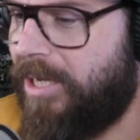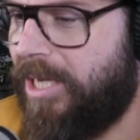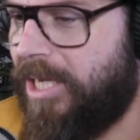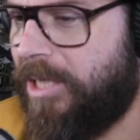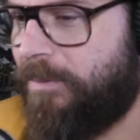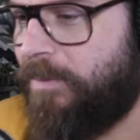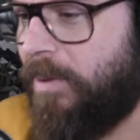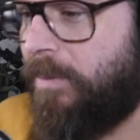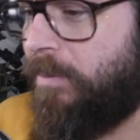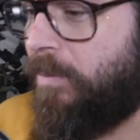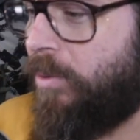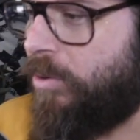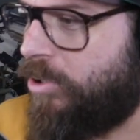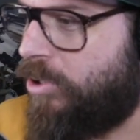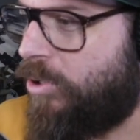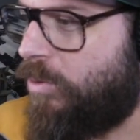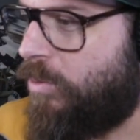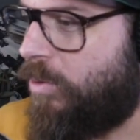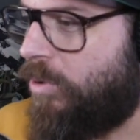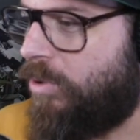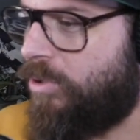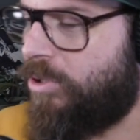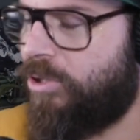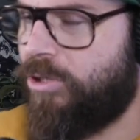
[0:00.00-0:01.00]
it's been pushed
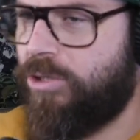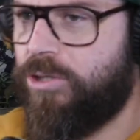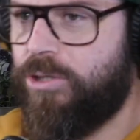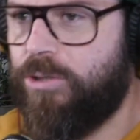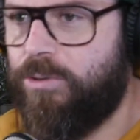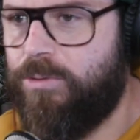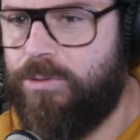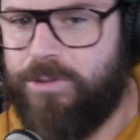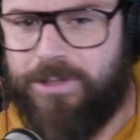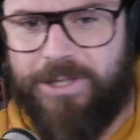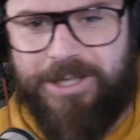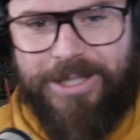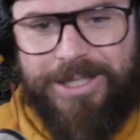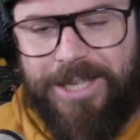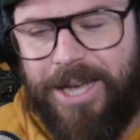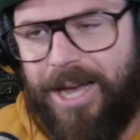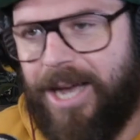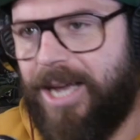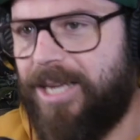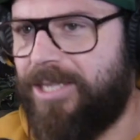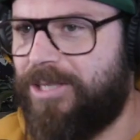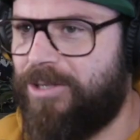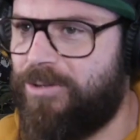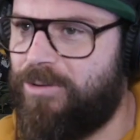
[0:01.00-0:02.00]
towards suits and
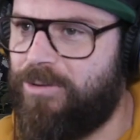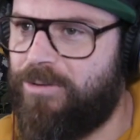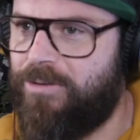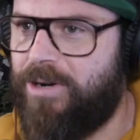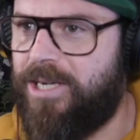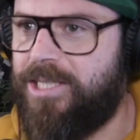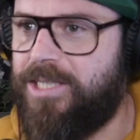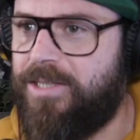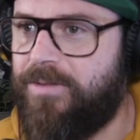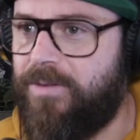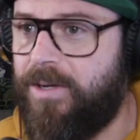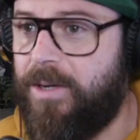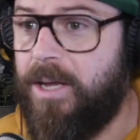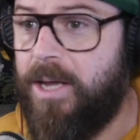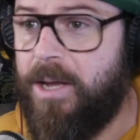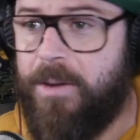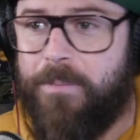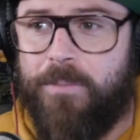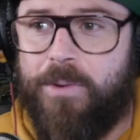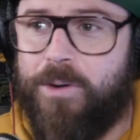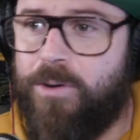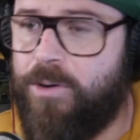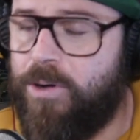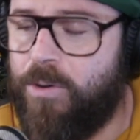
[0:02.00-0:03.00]
ties and all the rest of it,
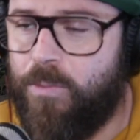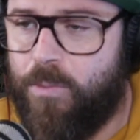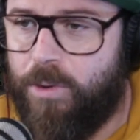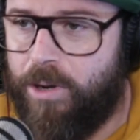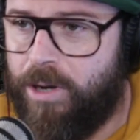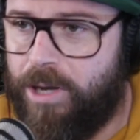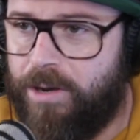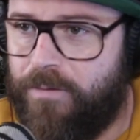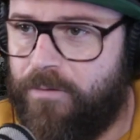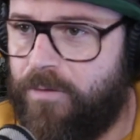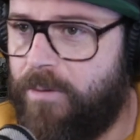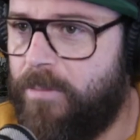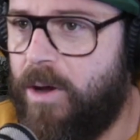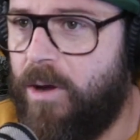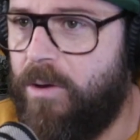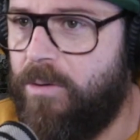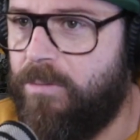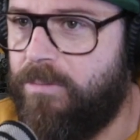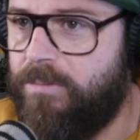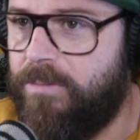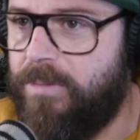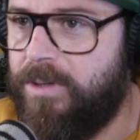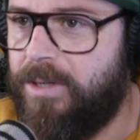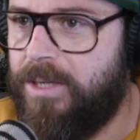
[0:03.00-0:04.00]
but look at working from
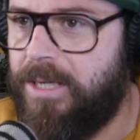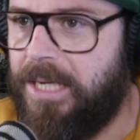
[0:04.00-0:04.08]
home.